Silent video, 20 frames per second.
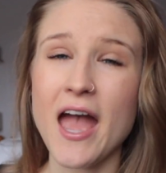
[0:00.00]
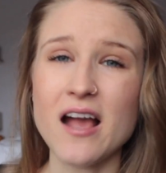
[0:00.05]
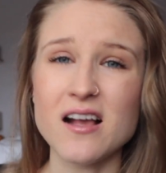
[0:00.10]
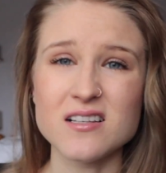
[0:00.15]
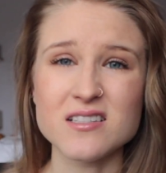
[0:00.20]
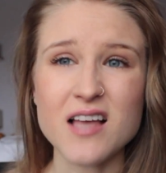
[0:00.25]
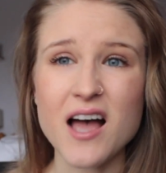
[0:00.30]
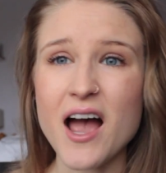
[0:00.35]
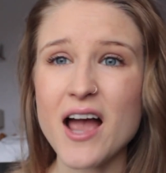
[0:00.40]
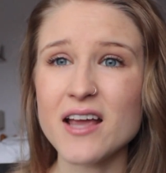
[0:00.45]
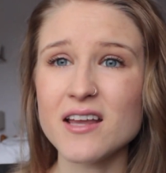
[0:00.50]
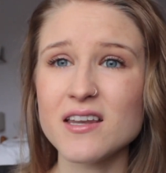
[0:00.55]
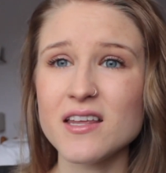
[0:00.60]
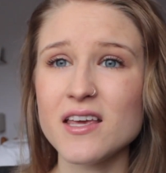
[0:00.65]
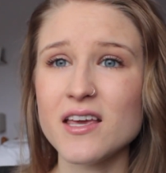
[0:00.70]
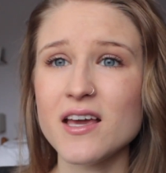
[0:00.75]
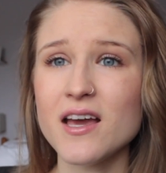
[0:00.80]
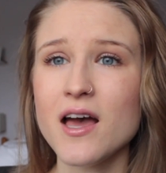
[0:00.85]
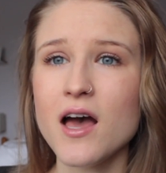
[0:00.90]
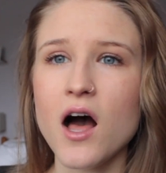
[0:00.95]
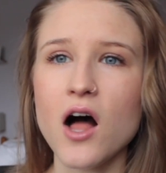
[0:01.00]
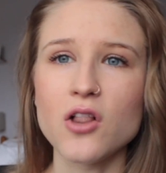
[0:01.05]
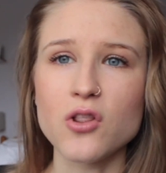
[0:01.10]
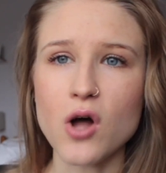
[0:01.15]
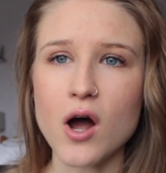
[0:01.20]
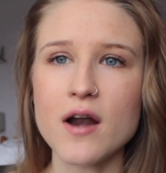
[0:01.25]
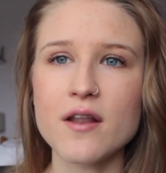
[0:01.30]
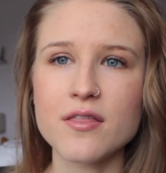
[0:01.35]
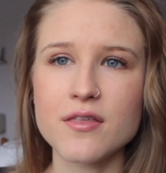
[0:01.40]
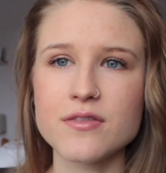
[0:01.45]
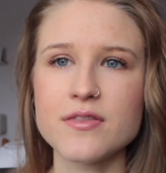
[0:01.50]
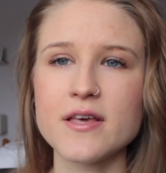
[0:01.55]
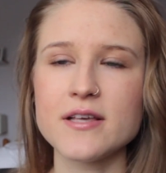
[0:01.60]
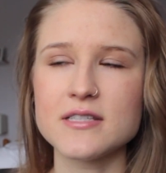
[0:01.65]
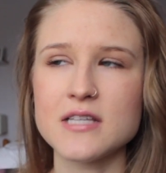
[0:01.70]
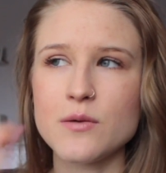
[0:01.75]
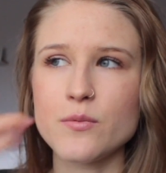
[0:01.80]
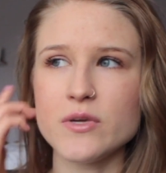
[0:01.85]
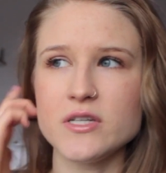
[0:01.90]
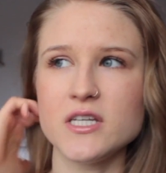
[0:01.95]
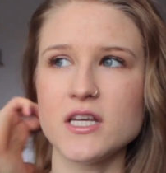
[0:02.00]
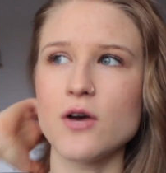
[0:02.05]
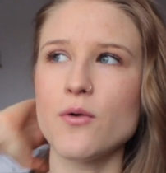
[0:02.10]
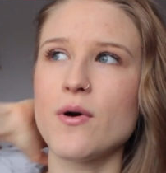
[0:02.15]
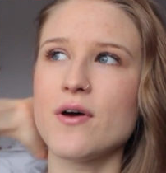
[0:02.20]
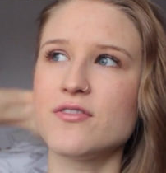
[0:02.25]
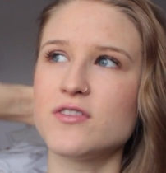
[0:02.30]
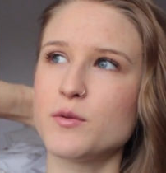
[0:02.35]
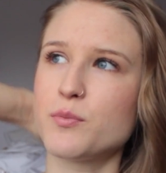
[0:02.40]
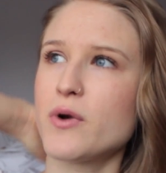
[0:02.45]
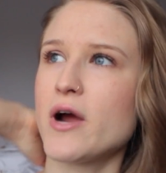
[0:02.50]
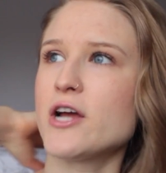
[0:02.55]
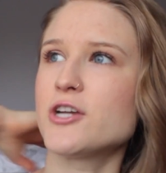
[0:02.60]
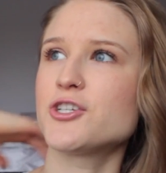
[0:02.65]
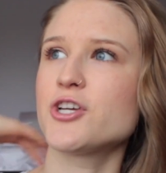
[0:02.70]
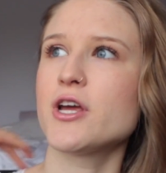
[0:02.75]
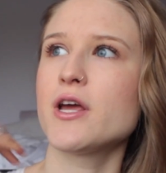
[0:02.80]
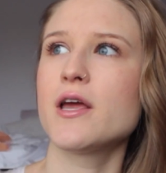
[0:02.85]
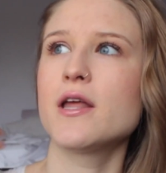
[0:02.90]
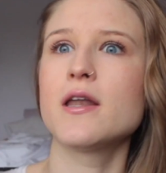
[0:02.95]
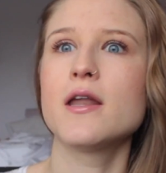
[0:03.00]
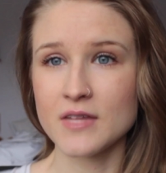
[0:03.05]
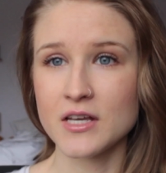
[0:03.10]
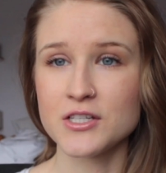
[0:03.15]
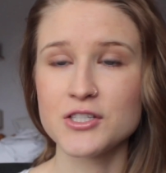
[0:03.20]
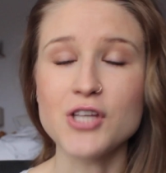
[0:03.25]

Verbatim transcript: anxiety, a lot of the things that we deal with, depression.